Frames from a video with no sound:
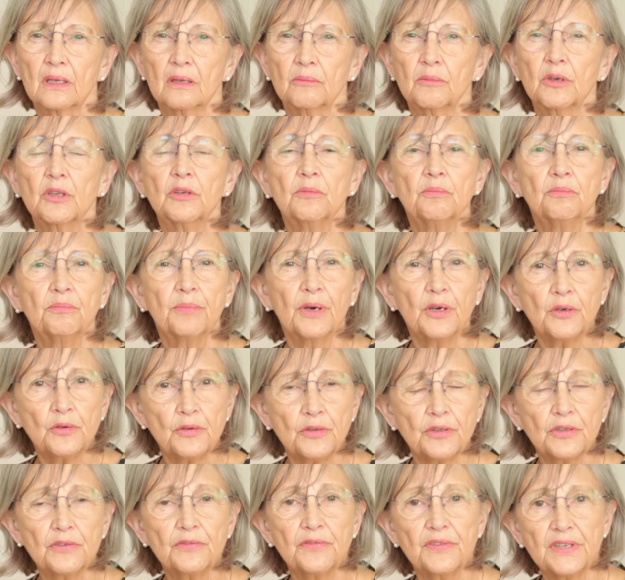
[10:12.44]
But
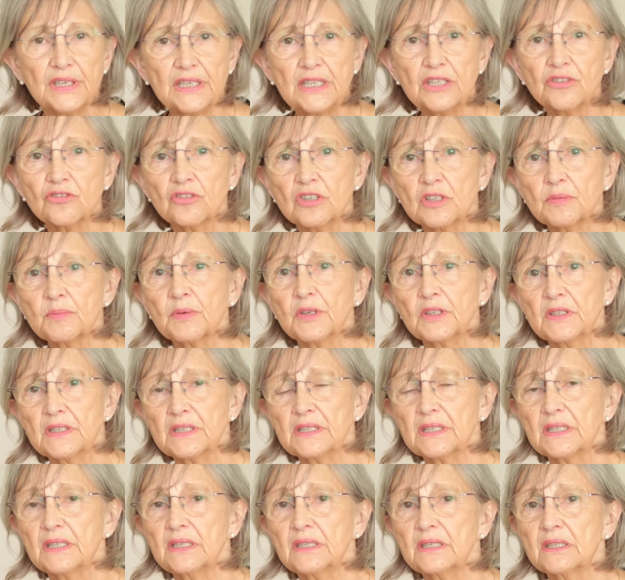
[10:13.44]
both of these
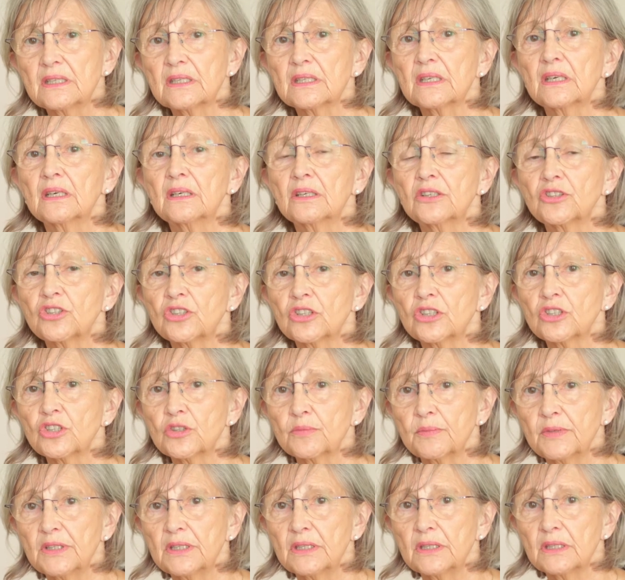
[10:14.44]
responses are
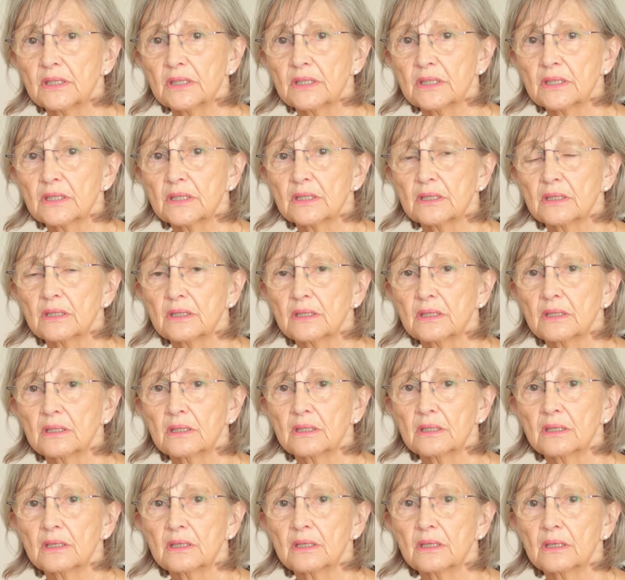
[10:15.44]
judgments.
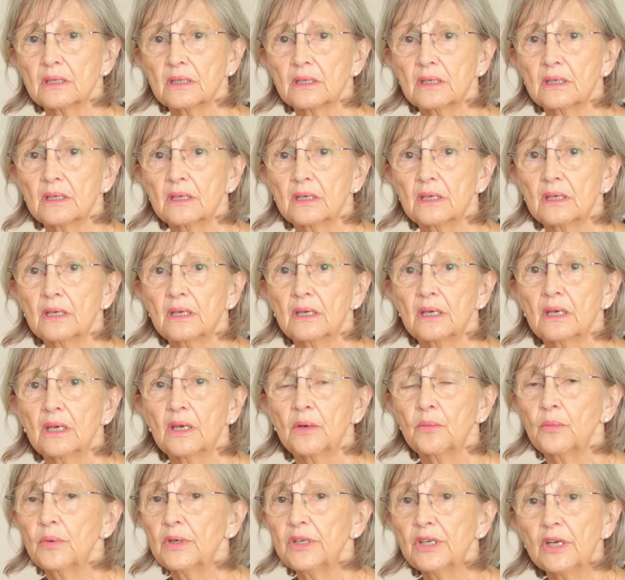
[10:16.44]

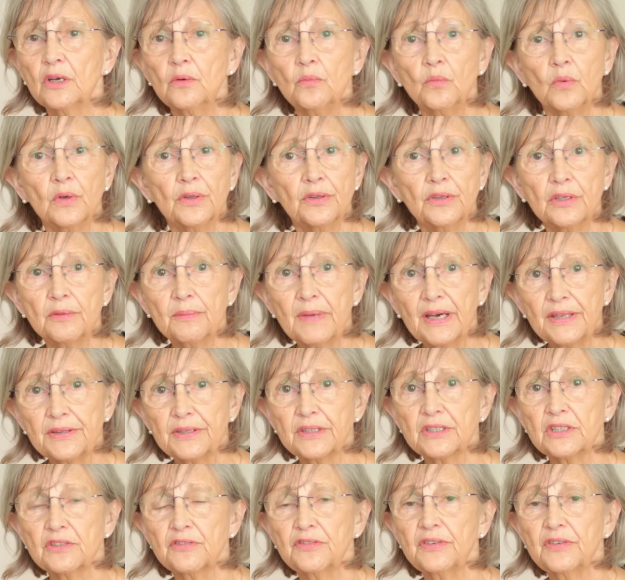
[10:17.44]
We don't want the mother to